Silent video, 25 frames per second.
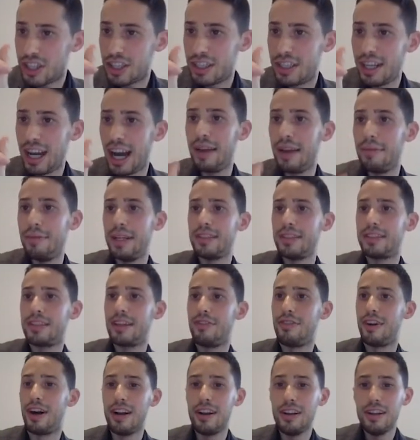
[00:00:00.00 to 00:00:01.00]
time
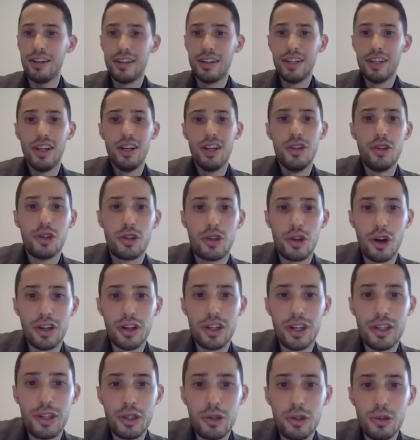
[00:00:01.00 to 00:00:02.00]
interval, you're going
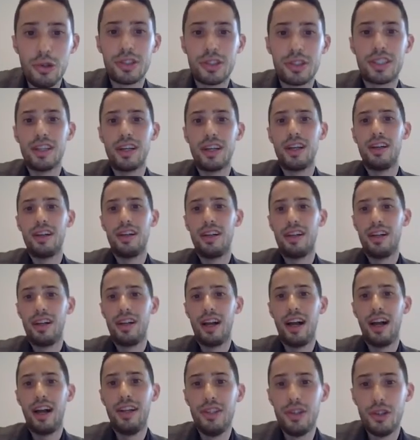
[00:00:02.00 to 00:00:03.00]
to use
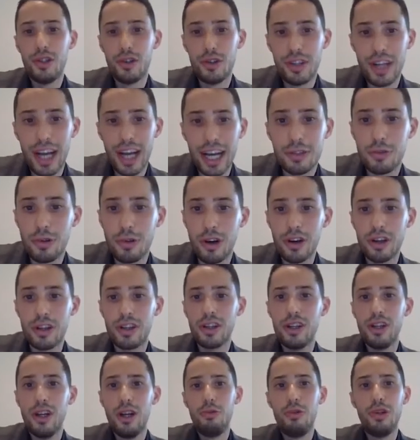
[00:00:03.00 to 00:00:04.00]
a neural network
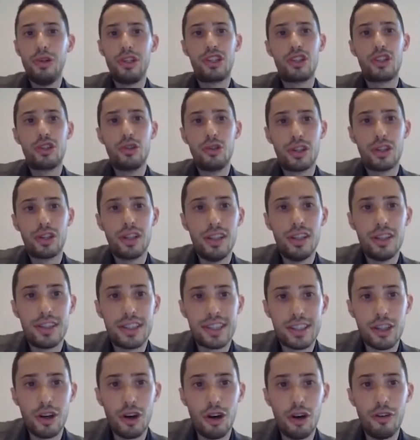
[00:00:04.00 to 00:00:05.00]
which should
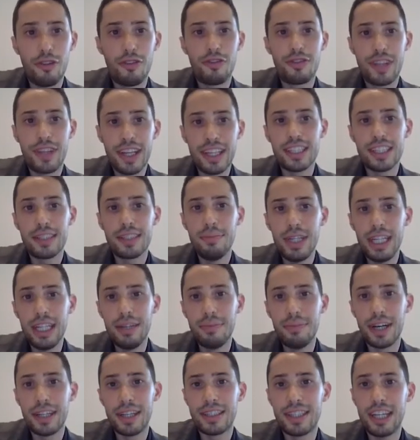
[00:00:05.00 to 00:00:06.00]
solve this
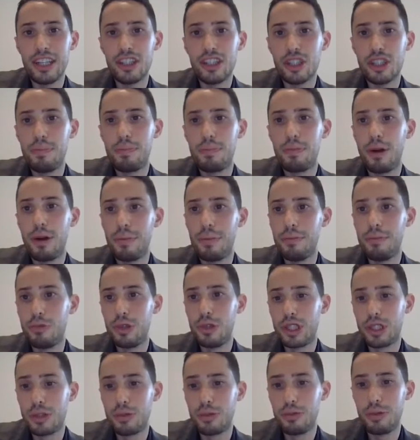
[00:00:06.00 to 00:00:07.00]
minimization problem
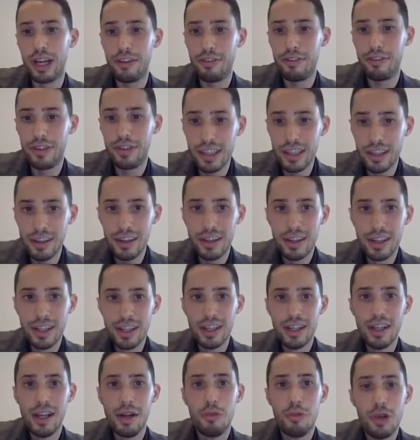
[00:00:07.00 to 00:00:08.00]
which we have here,
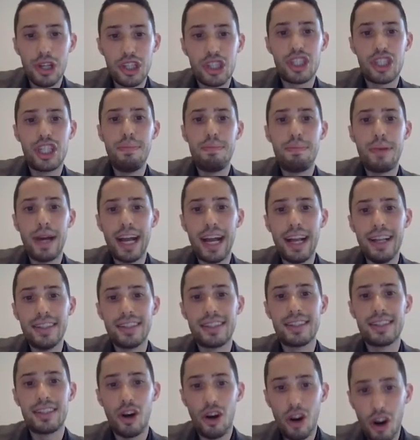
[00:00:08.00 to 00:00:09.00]
which
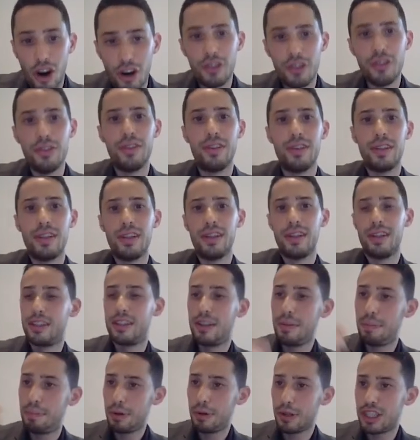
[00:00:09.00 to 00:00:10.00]
depends on
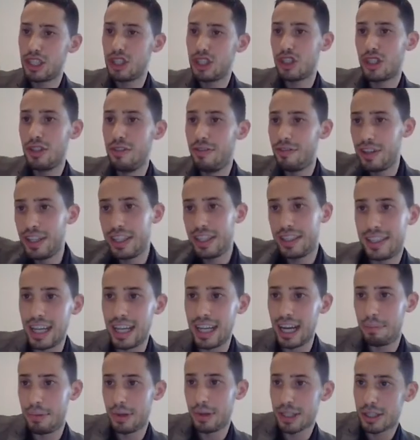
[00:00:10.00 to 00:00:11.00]
the position
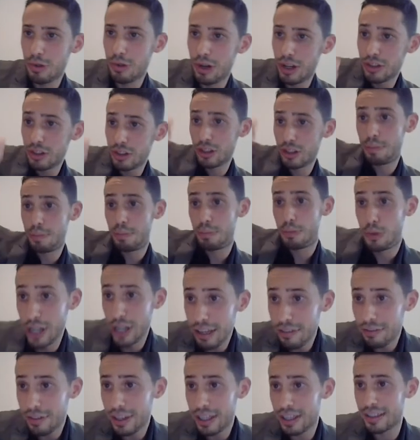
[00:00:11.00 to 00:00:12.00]
Vtn plus 1 on the
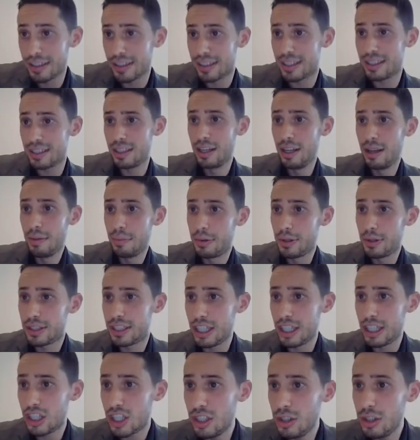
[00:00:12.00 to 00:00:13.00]
previous
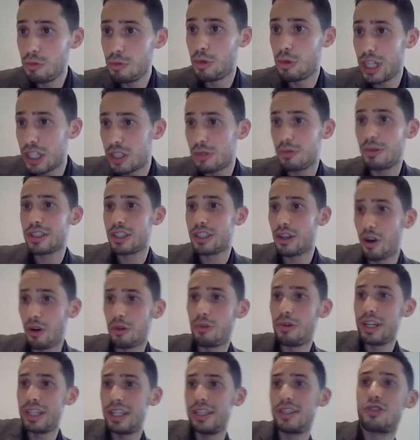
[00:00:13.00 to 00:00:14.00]
position, which was
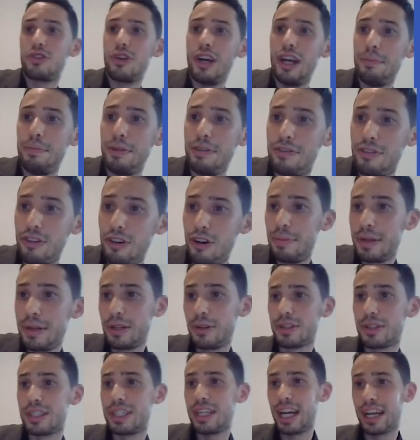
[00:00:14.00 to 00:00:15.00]
already trained before.
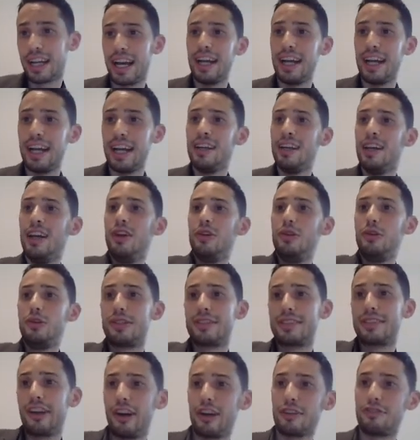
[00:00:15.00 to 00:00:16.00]
Because again, you
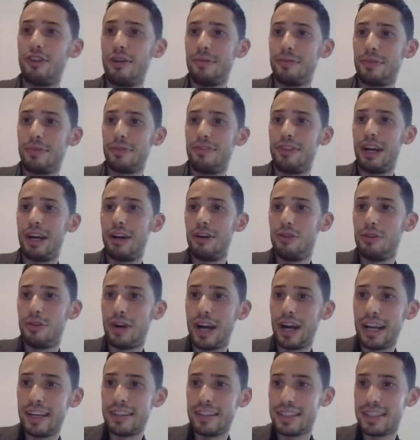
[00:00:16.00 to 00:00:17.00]
start from the very
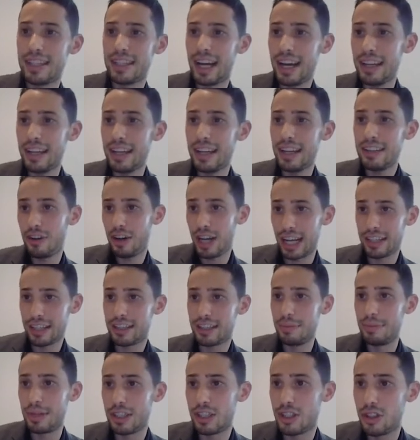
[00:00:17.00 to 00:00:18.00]
right side
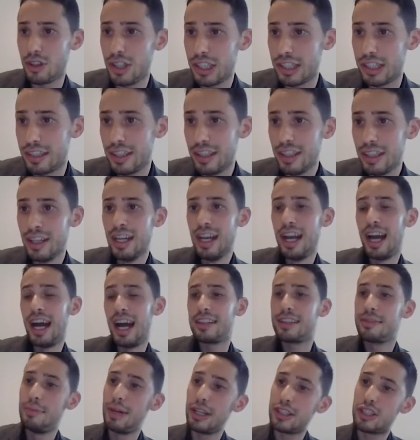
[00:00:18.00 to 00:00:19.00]
at the maturity.
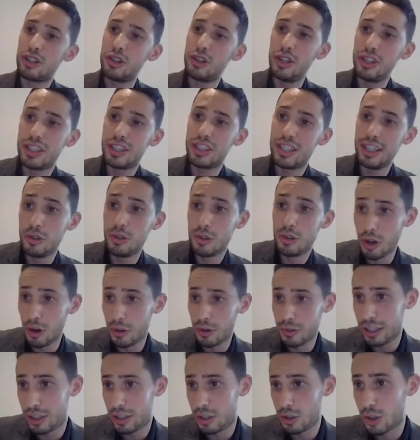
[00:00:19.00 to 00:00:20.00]
At the maturity, you don't
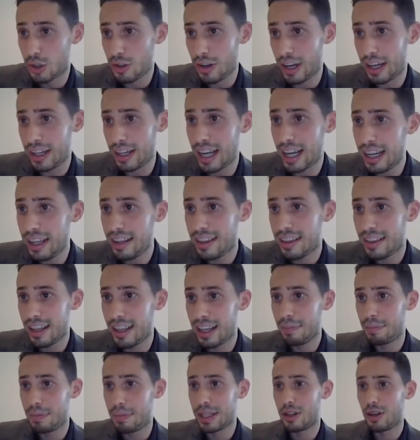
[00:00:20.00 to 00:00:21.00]
need to train
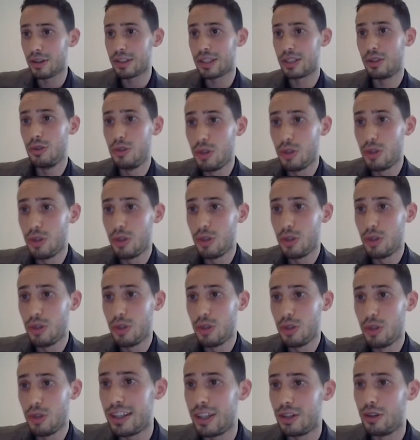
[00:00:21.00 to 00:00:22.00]
anything because you know the
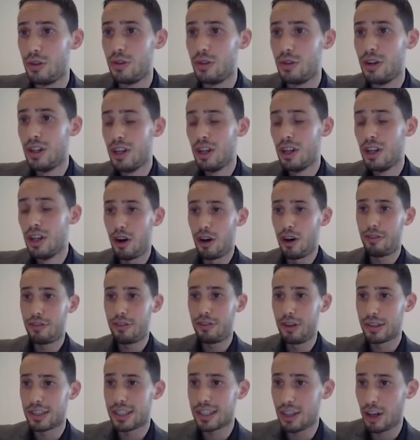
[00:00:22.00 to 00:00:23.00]
value
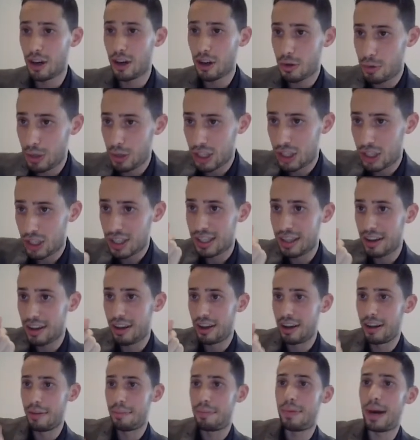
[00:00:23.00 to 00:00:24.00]
of your stock, which is
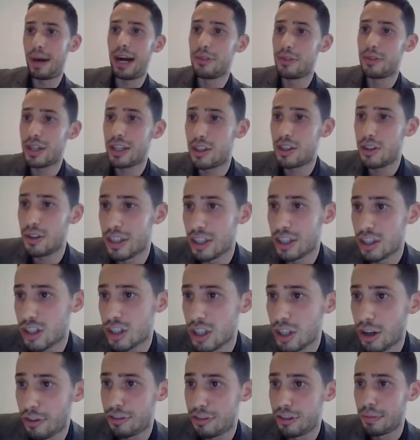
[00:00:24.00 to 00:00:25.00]
the boundary
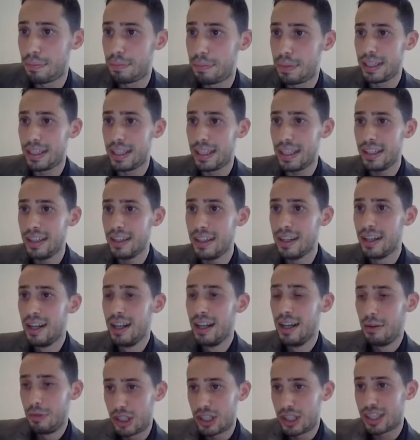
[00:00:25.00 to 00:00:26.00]
condition of your PD,
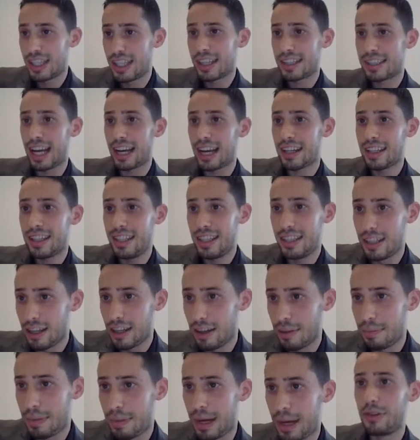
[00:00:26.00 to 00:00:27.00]
which is exactly
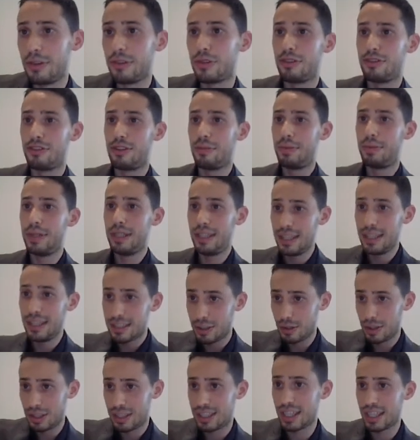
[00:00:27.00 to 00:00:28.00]
the boundary of the PD.
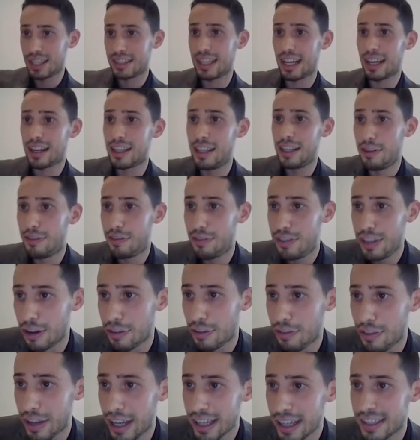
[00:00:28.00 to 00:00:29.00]
So it's exactly phi
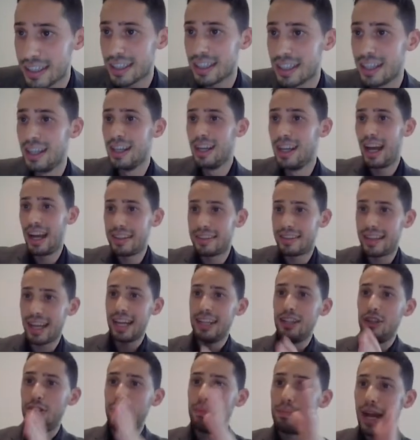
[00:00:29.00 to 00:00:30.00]
of x. And
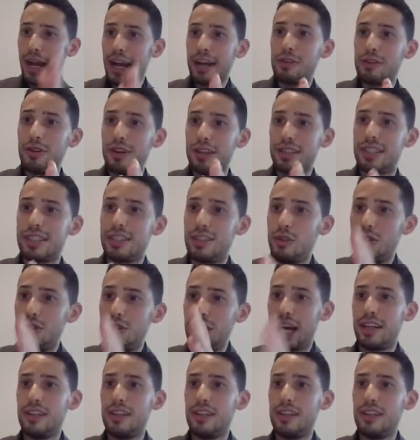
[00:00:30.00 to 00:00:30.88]
then you backwards, you